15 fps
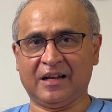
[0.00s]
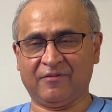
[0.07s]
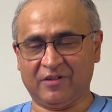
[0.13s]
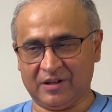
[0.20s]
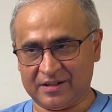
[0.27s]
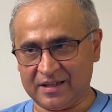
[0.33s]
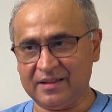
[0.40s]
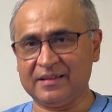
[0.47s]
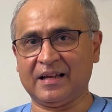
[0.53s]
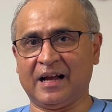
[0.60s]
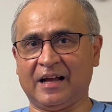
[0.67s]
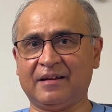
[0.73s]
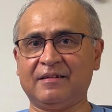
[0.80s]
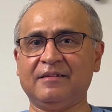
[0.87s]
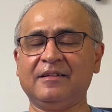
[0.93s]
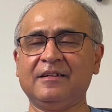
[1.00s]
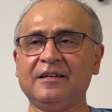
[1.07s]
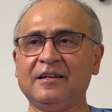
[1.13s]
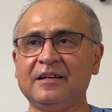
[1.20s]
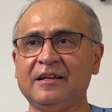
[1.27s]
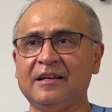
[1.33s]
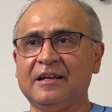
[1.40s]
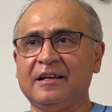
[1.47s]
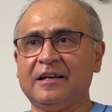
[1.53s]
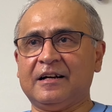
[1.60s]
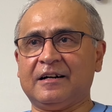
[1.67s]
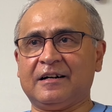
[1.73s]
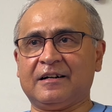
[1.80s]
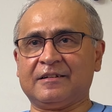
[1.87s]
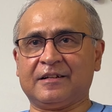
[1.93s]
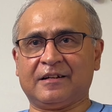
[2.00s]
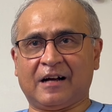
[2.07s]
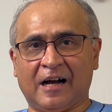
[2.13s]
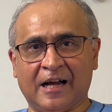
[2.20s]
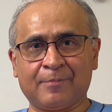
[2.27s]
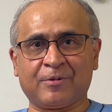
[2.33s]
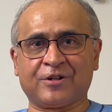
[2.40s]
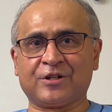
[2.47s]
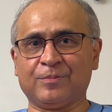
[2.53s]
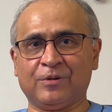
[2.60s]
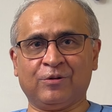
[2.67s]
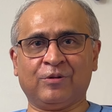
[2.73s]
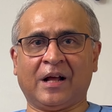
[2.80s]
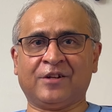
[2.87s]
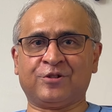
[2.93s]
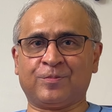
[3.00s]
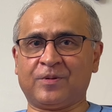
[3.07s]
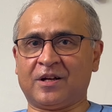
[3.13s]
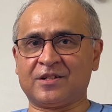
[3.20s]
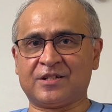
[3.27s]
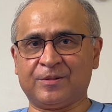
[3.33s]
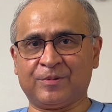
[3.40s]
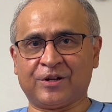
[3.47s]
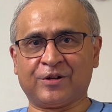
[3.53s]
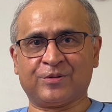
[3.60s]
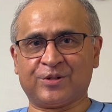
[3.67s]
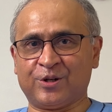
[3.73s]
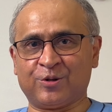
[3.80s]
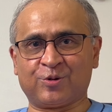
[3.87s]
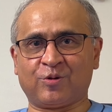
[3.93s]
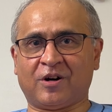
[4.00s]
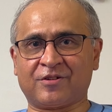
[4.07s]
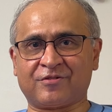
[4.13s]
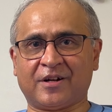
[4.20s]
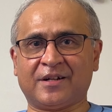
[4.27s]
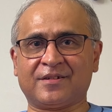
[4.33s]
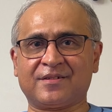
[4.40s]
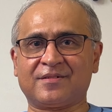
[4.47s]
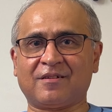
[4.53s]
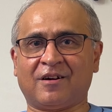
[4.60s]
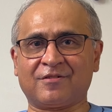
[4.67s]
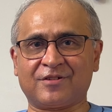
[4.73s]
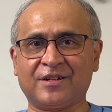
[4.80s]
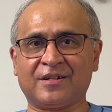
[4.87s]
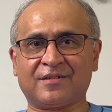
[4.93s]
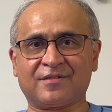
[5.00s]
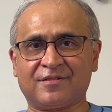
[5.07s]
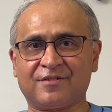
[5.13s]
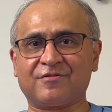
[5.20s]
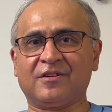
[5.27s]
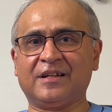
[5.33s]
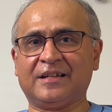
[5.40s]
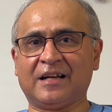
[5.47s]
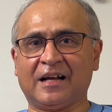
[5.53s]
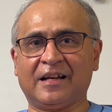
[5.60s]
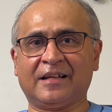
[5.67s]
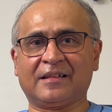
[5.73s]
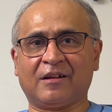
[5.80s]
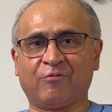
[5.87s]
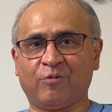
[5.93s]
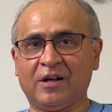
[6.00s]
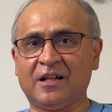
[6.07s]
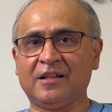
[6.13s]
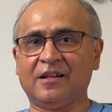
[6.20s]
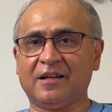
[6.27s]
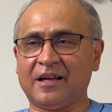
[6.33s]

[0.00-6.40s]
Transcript: and we did that. Did a high pressure balloon angioplasty because aortoarthritis artery doesn't really dilate that well.